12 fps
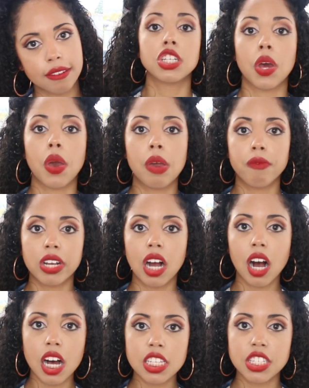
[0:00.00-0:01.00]
So in
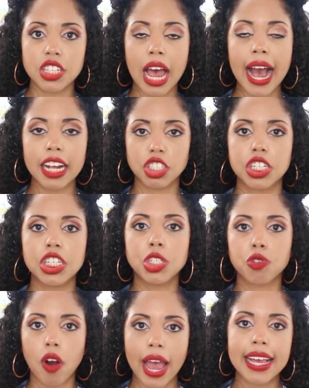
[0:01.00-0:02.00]
regards to actually
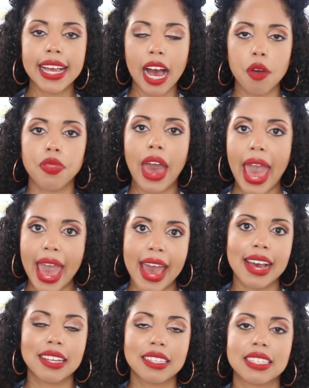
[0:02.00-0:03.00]
drying out the
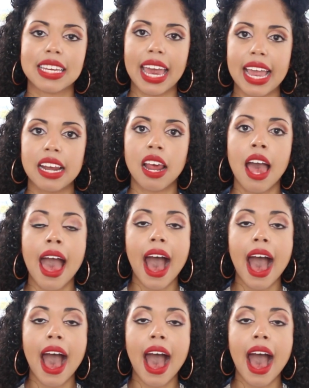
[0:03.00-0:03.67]
hair and skin,